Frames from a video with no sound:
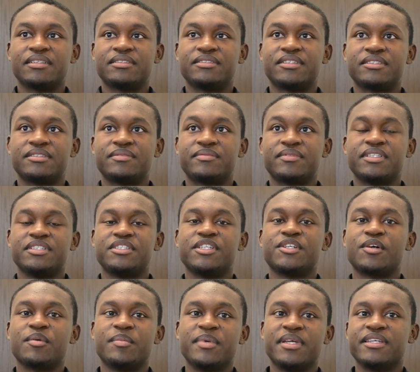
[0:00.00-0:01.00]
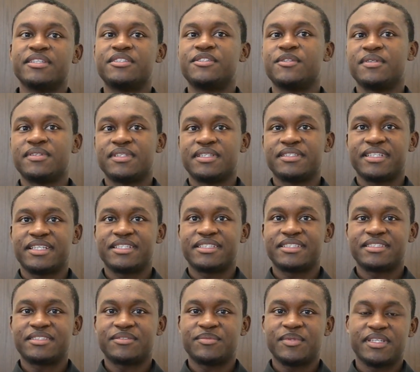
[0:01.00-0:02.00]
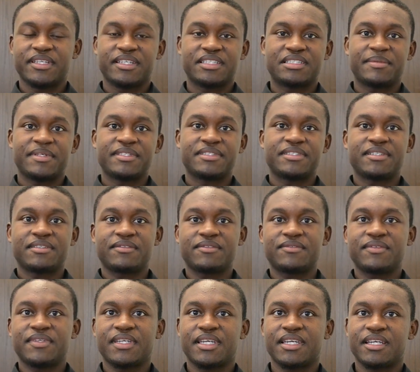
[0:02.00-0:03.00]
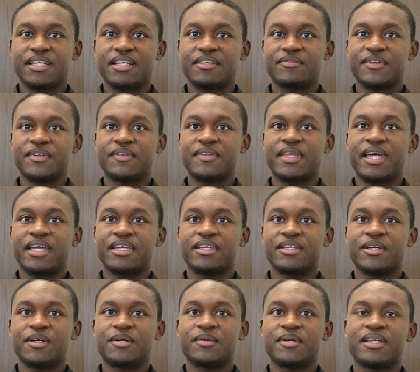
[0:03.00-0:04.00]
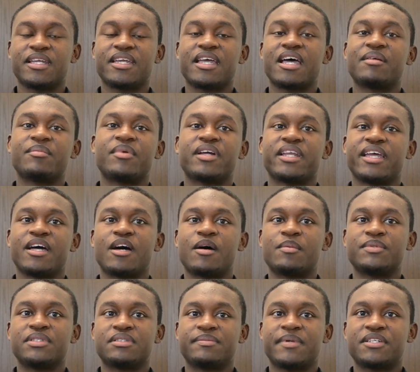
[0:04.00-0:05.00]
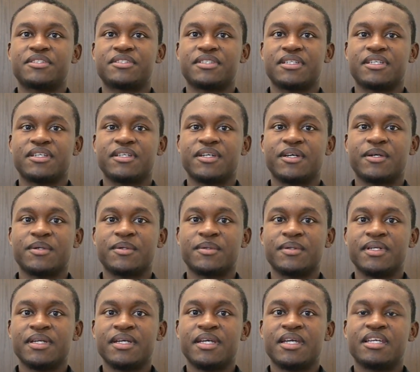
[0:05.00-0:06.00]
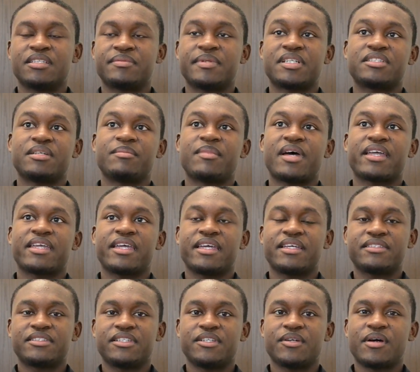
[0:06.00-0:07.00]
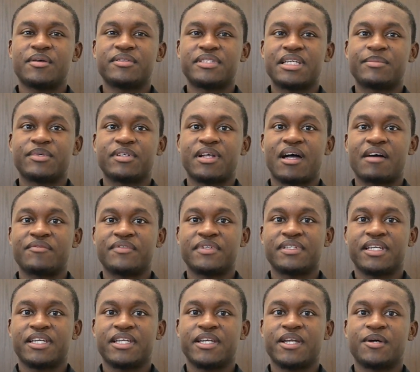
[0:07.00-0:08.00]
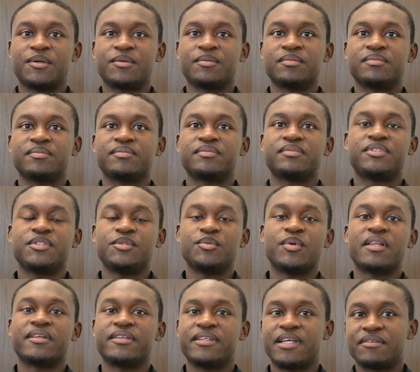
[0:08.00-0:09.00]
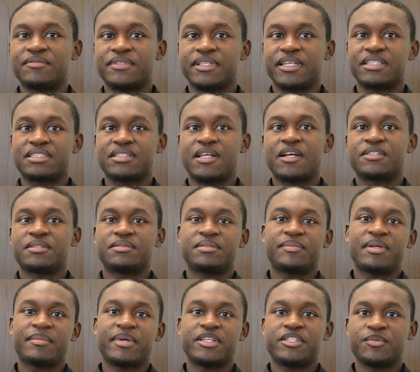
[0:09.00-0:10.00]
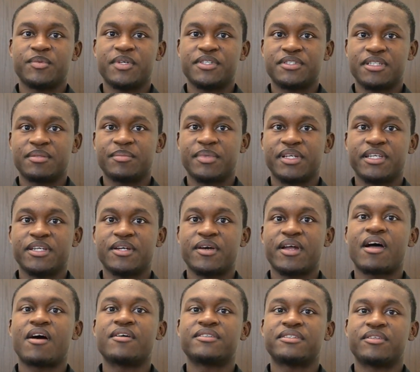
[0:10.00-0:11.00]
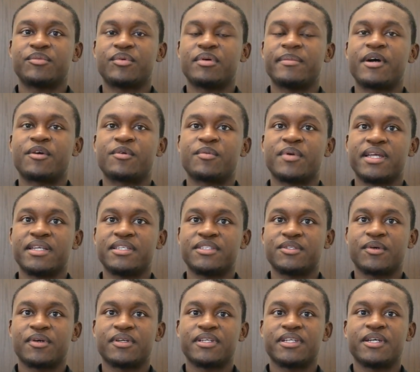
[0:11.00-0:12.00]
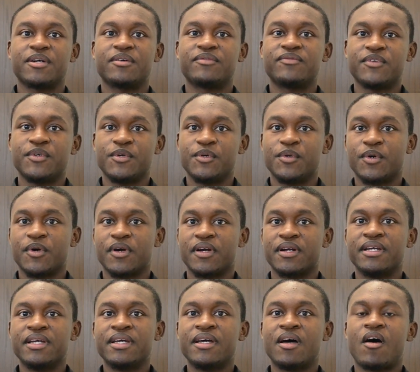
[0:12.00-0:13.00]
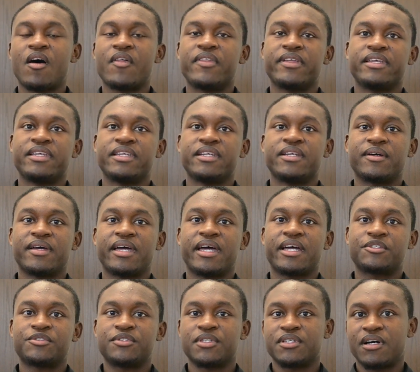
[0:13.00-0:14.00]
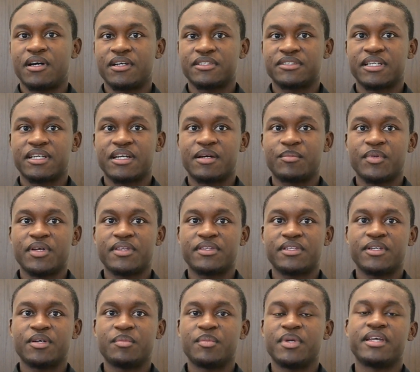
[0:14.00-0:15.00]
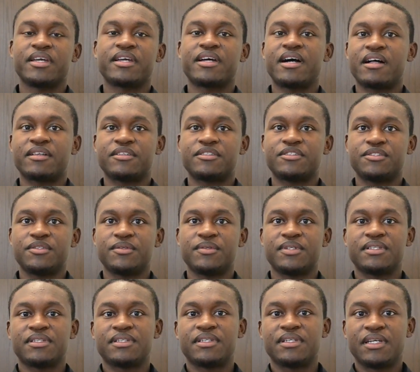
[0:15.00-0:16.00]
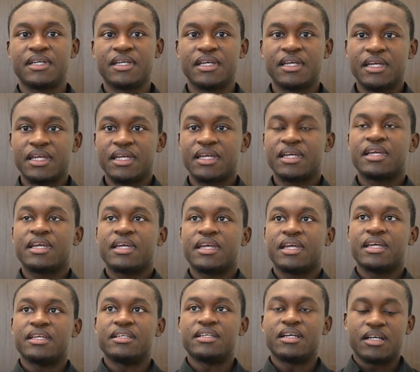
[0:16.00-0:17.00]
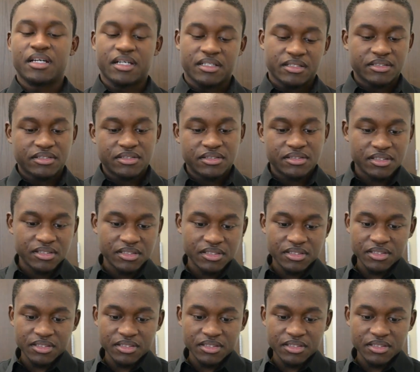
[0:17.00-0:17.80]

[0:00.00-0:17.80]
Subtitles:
Just in general, being a student these days is really expensive, and I feel that, any kind of money helps, especially, especially in my case, I was able to often, like, do well enough to get scholarships to pay my tuition, but, I'd always have to worry about rent or, food or all the, extra costs that come with, being a college student. And let's see.